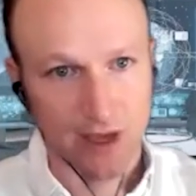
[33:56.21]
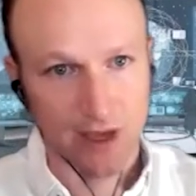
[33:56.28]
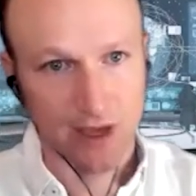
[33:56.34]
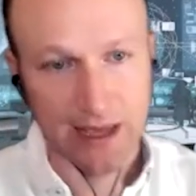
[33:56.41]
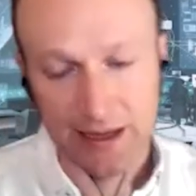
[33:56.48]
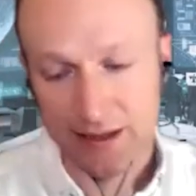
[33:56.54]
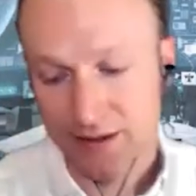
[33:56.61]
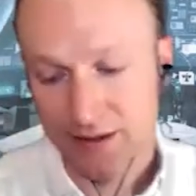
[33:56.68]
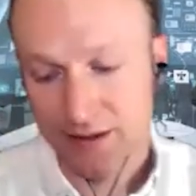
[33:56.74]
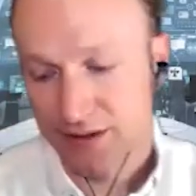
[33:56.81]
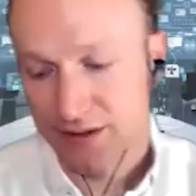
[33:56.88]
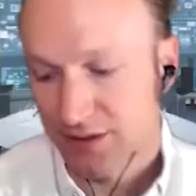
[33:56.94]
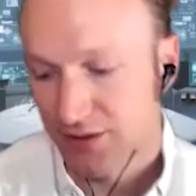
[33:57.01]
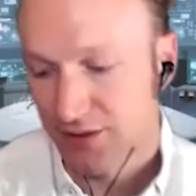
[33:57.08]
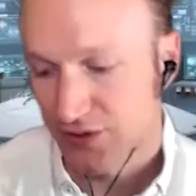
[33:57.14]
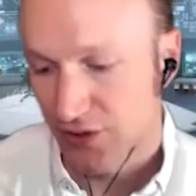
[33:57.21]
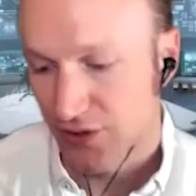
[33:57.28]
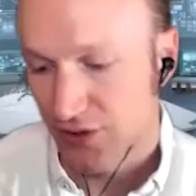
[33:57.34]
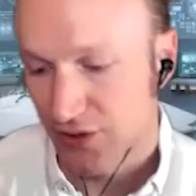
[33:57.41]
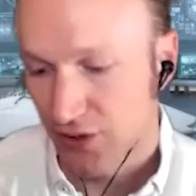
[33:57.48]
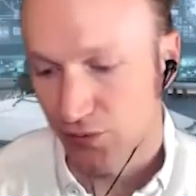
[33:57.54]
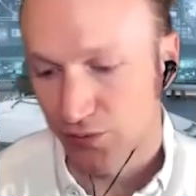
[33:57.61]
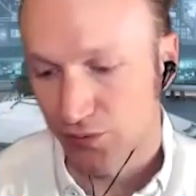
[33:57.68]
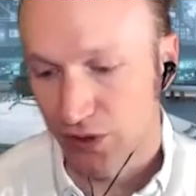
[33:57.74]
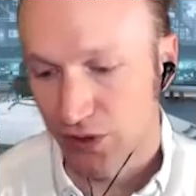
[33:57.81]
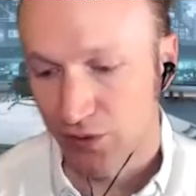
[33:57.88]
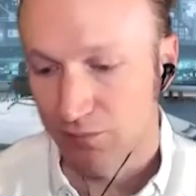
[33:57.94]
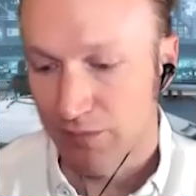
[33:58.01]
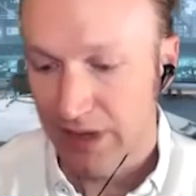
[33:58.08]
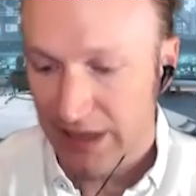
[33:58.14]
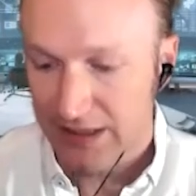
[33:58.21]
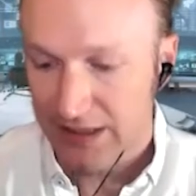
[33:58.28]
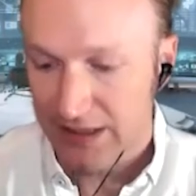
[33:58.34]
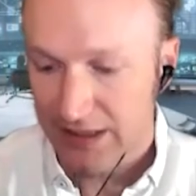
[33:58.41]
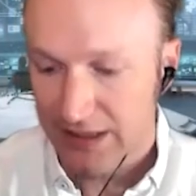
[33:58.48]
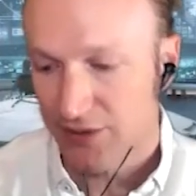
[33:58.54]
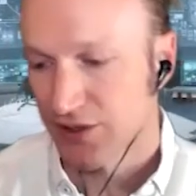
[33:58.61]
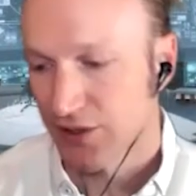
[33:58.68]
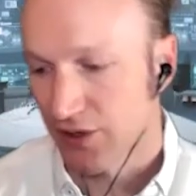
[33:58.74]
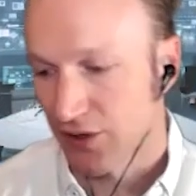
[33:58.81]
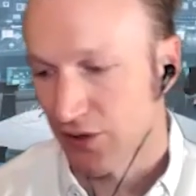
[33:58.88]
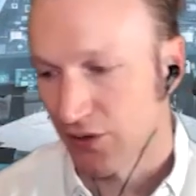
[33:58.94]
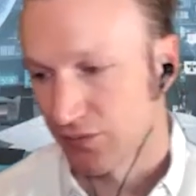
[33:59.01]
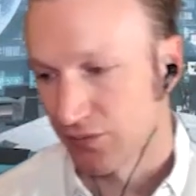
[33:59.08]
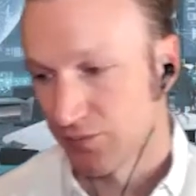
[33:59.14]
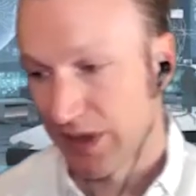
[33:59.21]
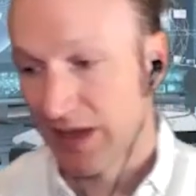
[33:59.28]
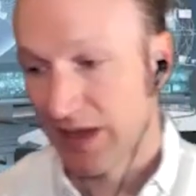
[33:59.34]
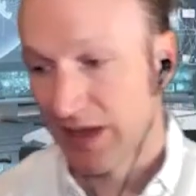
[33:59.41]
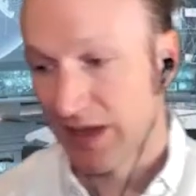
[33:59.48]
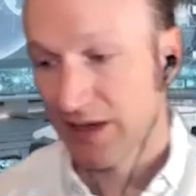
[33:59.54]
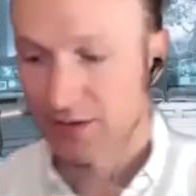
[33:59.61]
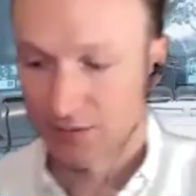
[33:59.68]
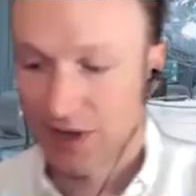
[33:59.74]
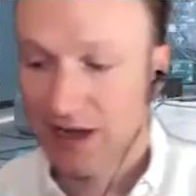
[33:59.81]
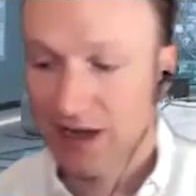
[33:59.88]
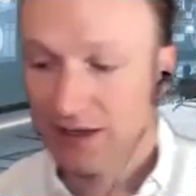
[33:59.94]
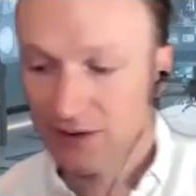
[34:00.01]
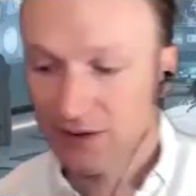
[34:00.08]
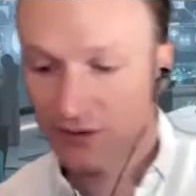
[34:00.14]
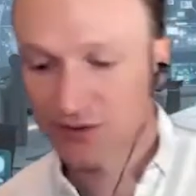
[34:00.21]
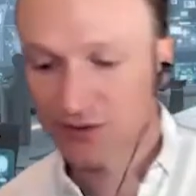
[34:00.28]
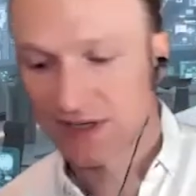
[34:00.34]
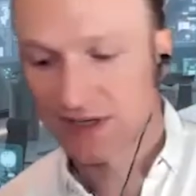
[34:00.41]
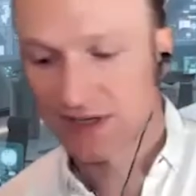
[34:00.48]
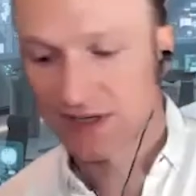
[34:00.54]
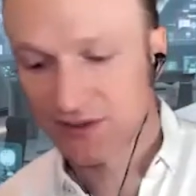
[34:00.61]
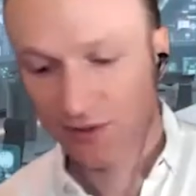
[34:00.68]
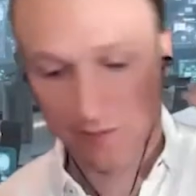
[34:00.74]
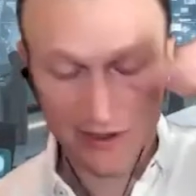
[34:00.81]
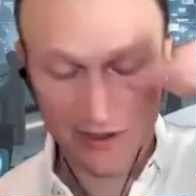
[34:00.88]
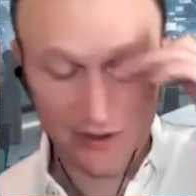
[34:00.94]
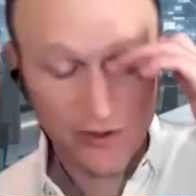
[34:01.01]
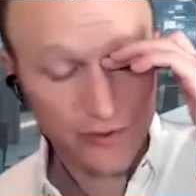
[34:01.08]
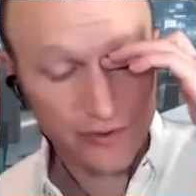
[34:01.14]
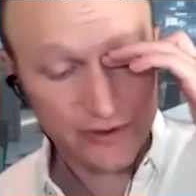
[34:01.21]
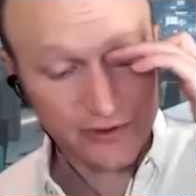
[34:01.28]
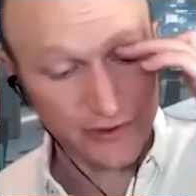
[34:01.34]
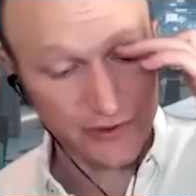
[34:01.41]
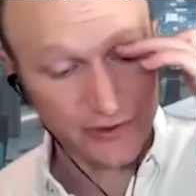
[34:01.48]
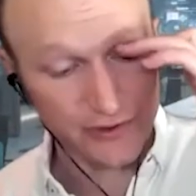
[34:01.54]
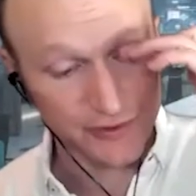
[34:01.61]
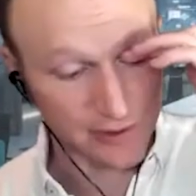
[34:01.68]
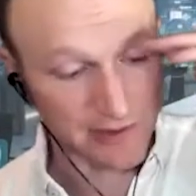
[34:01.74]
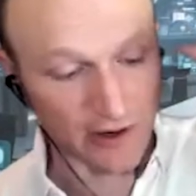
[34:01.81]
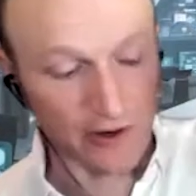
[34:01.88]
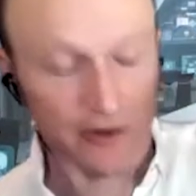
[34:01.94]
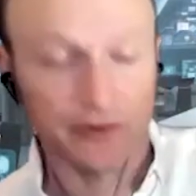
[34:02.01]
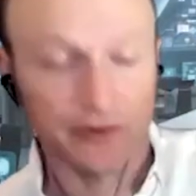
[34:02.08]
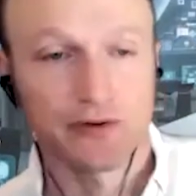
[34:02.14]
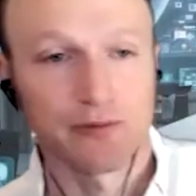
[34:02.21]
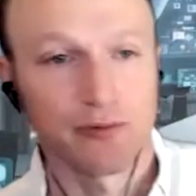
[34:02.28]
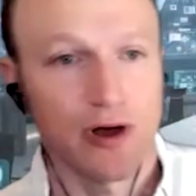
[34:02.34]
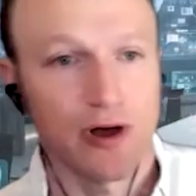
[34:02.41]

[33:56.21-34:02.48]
And so, you know, many years ago, back back in those days when I met you is also when I met Arthur